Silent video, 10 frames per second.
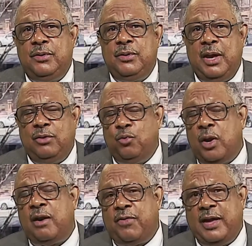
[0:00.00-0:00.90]
and
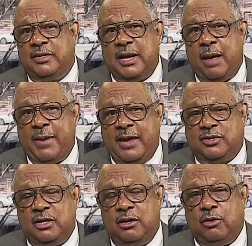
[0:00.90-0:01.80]
one of the things that I'm
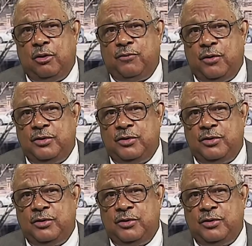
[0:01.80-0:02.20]
asking the Lord for is